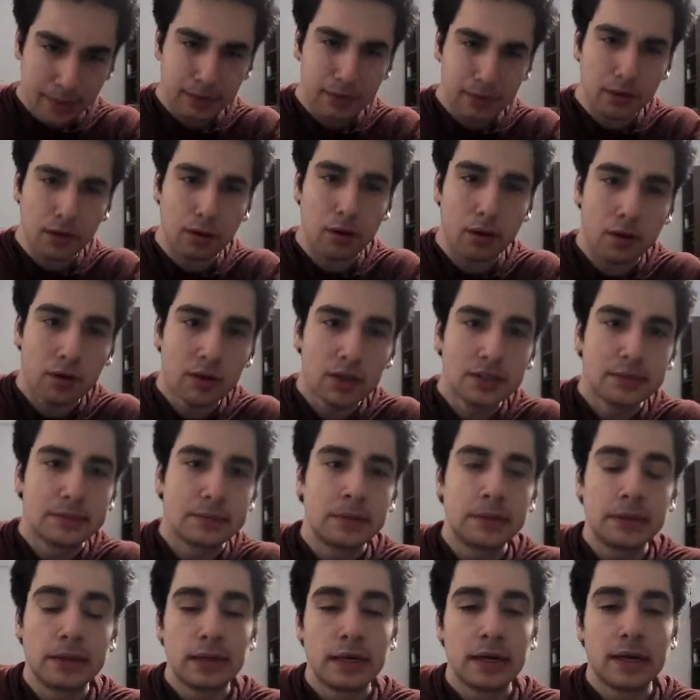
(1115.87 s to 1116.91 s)
and
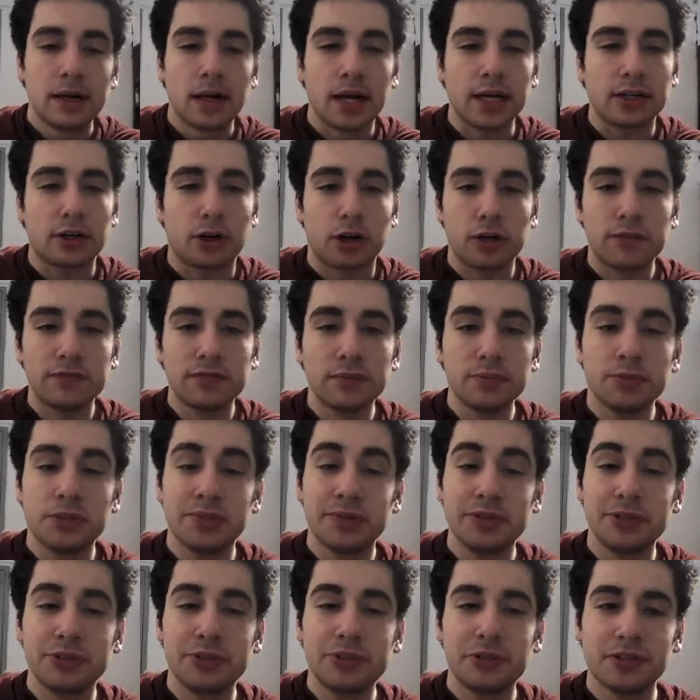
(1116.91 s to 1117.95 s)
Carl from Jimmy
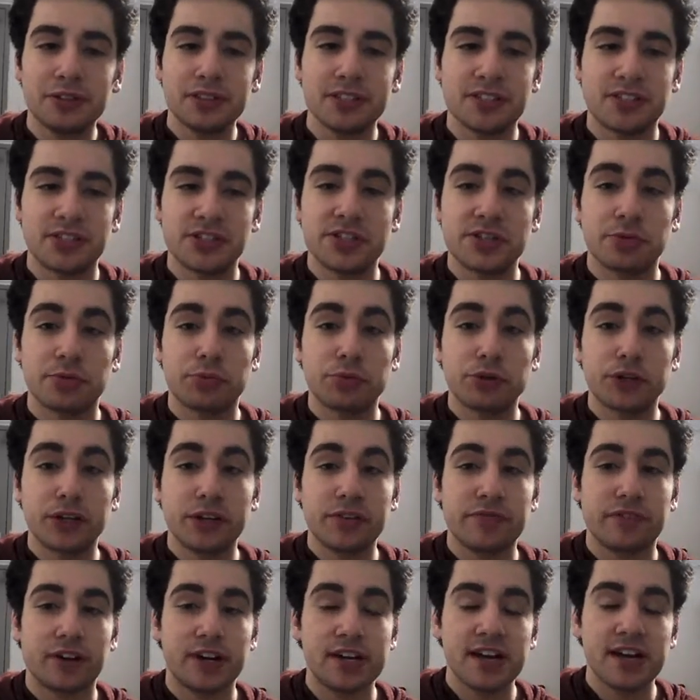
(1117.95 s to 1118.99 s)
Neutron is just a really
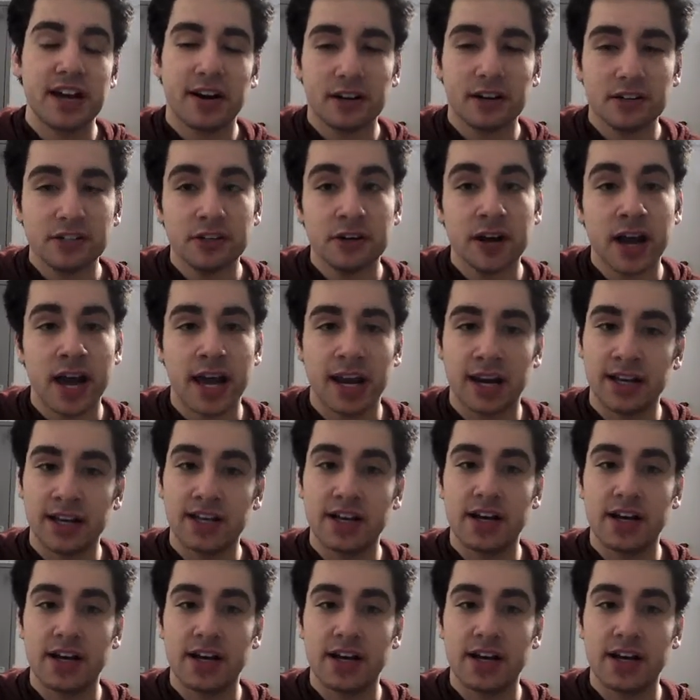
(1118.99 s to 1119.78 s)
funny character and